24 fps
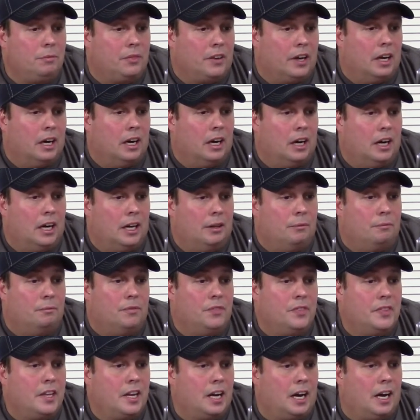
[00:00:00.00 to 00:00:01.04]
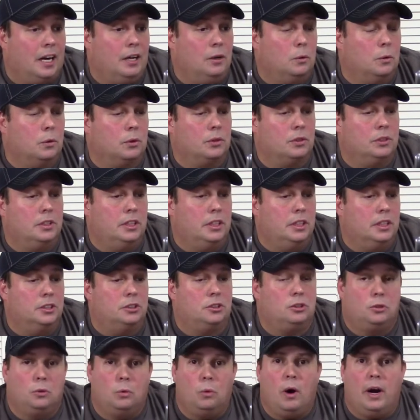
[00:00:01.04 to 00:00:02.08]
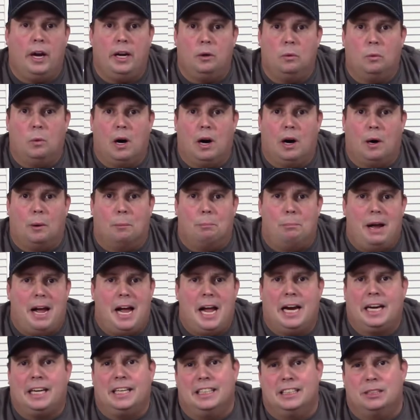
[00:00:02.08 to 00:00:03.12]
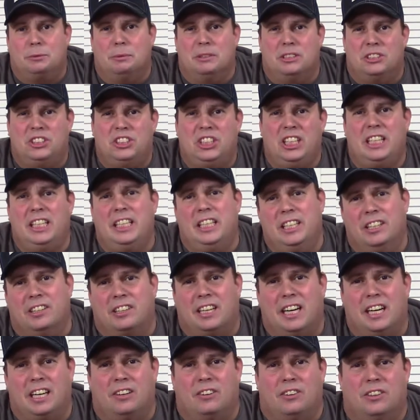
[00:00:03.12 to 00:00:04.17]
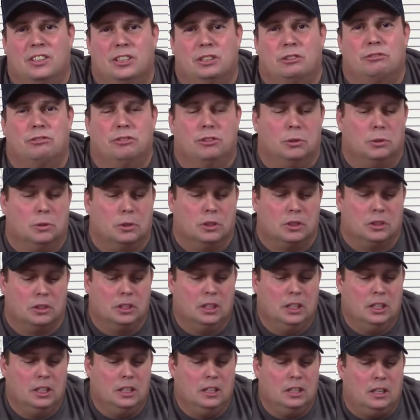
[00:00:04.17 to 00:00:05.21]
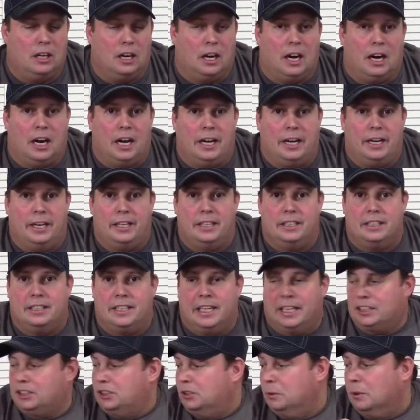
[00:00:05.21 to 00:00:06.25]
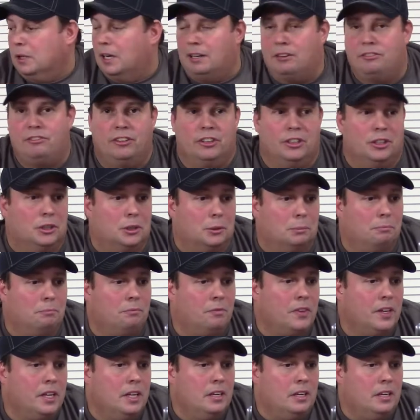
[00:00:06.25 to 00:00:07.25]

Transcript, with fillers: Uh, I ordered this quite a while back and it's been sitting here kind of on the floor uh, next to where I film.